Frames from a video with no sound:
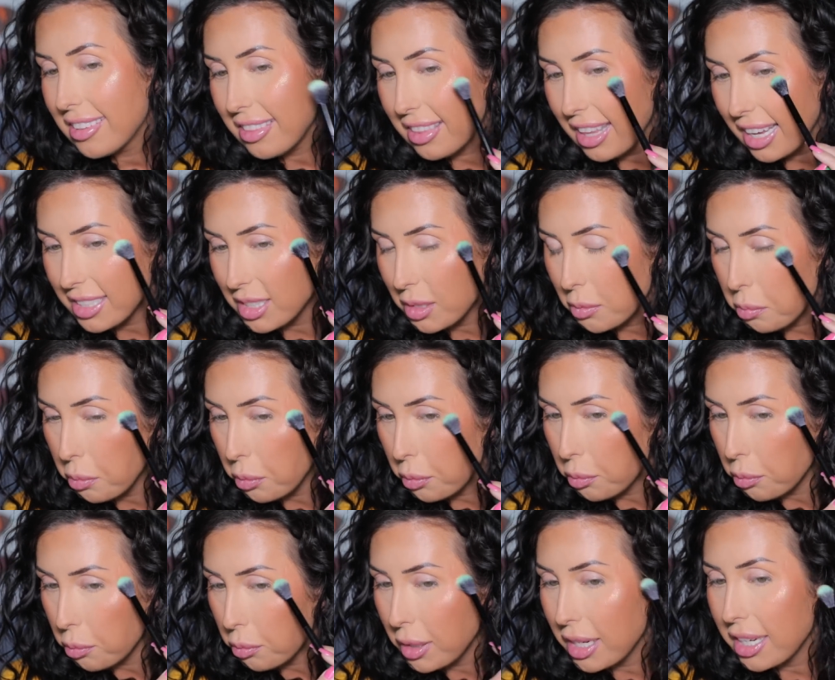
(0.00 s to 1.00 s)
That's
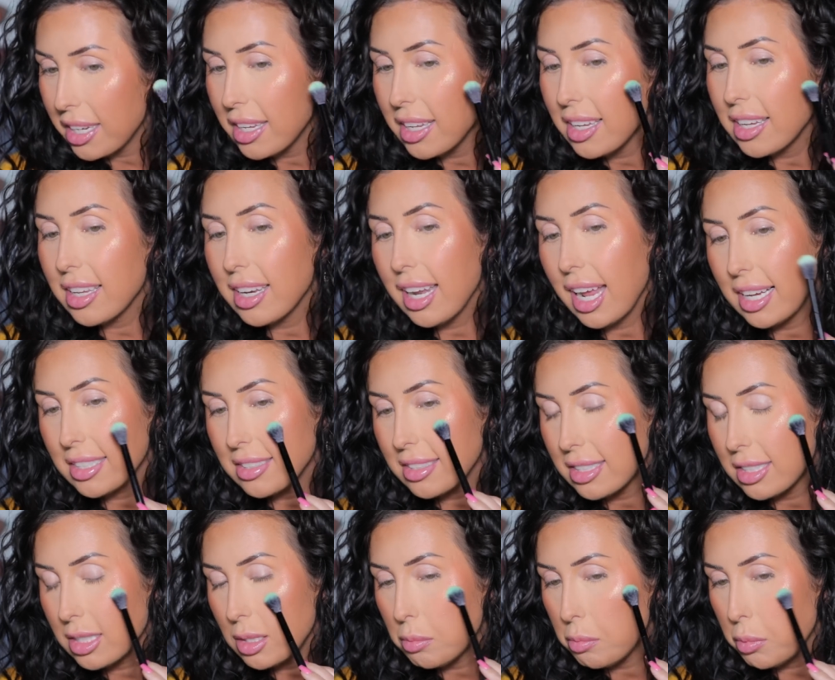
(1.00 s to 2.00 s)
pretty. It has
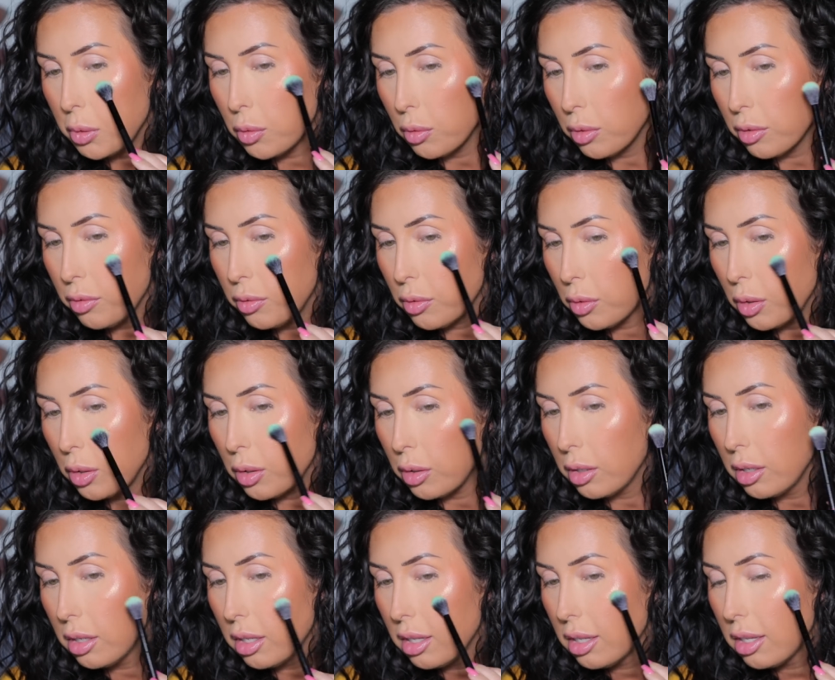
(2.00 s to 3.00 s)
this
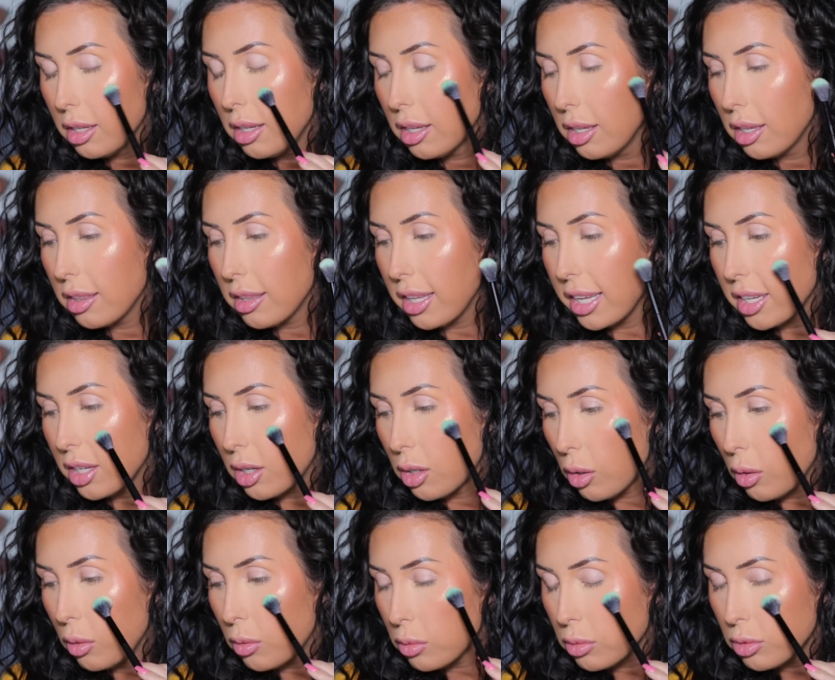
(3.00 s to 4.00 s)
beautiful like
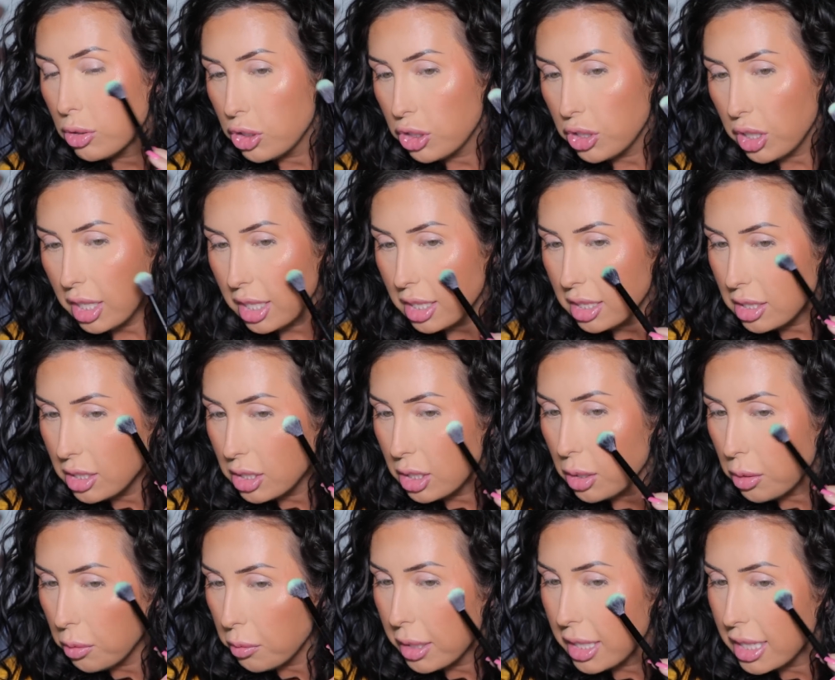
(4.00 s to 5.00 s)
gold sheen
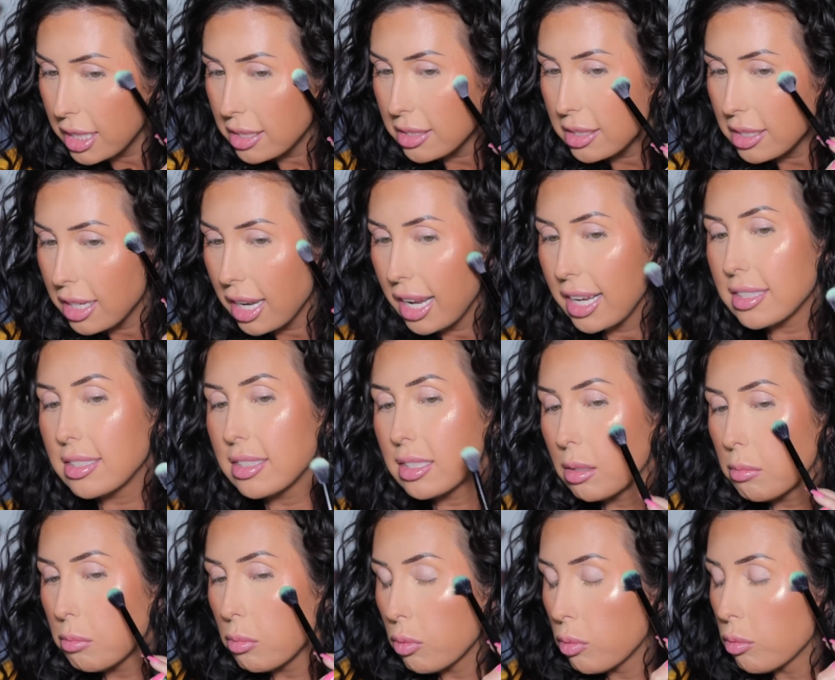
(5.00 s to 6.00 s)
to it. It has
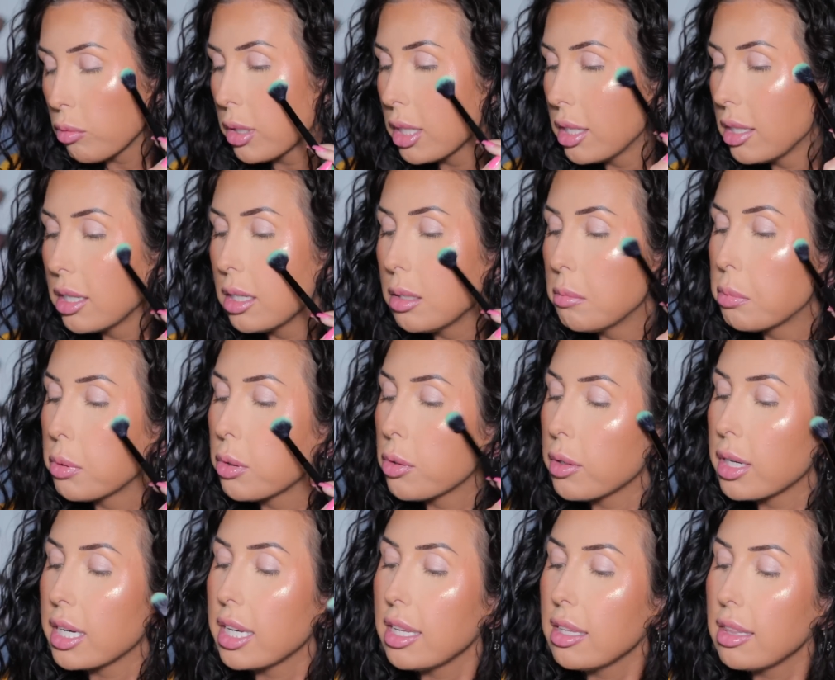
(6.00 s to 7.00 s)
some really
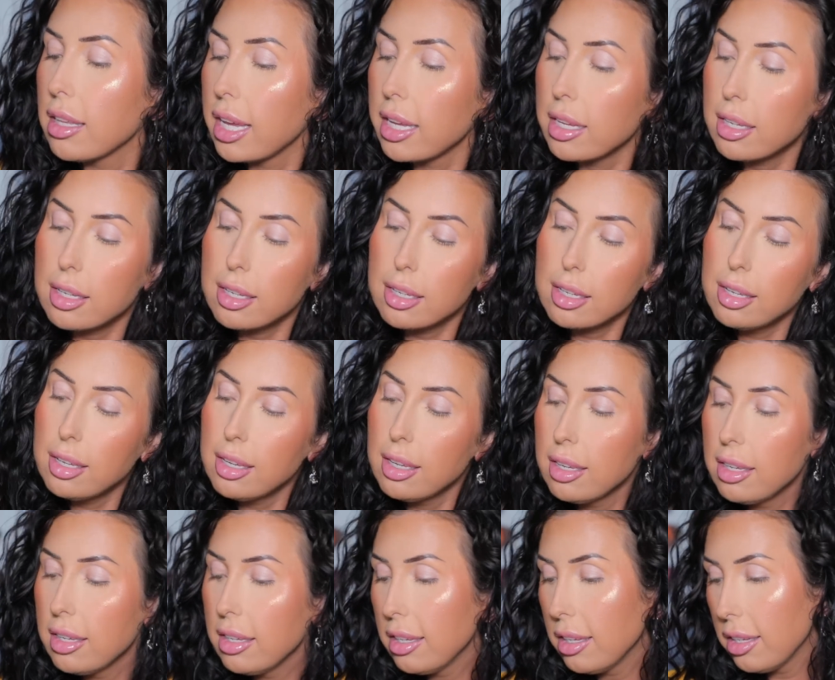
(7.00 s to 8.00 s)
pretty like
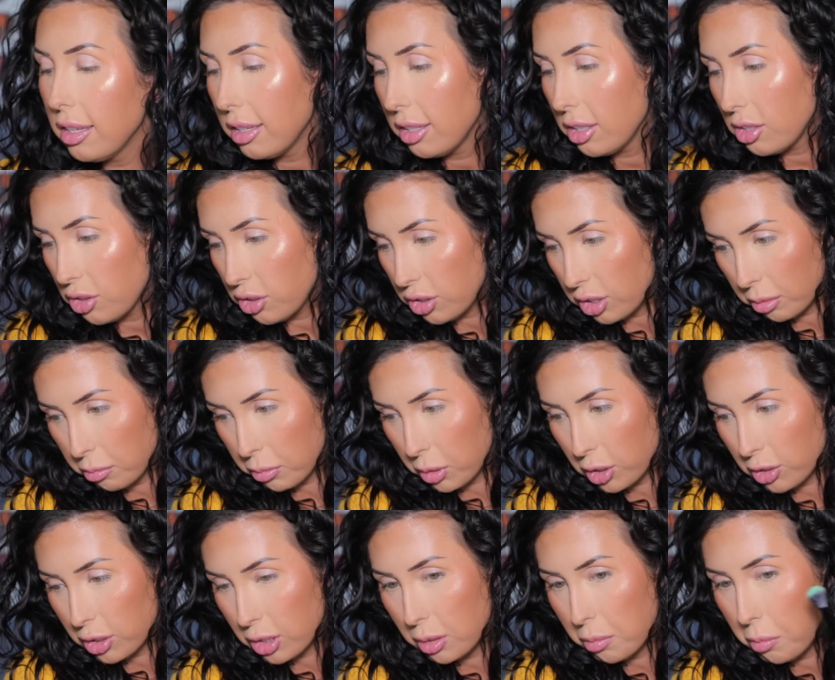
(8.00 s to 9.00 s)

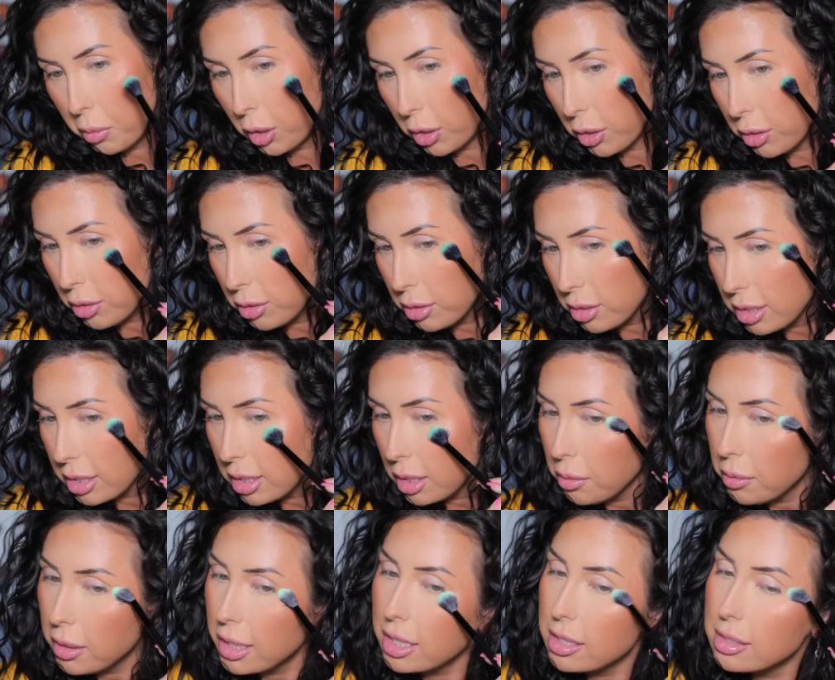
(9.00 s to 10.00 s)
shimmer sparkle to
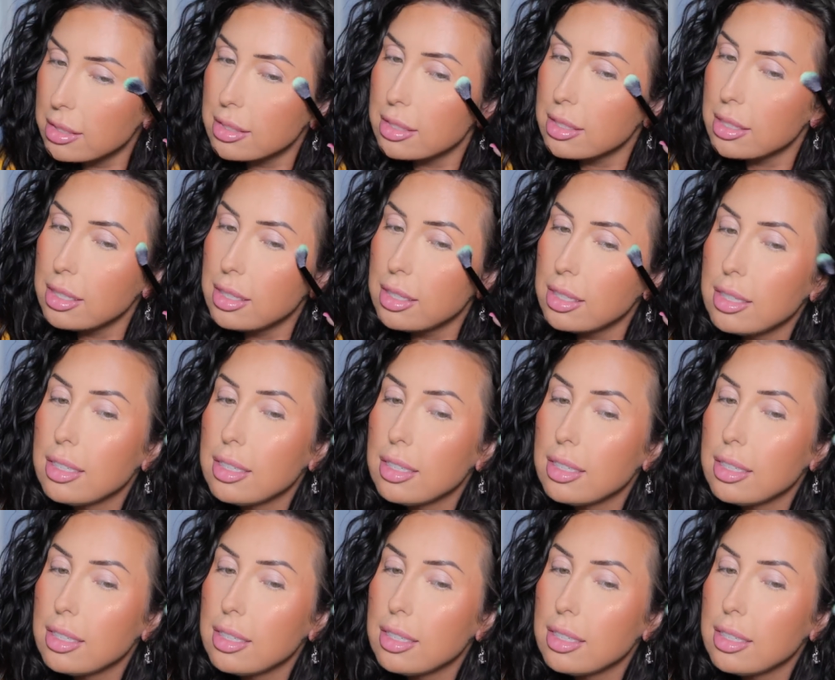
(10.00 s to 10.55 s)
it.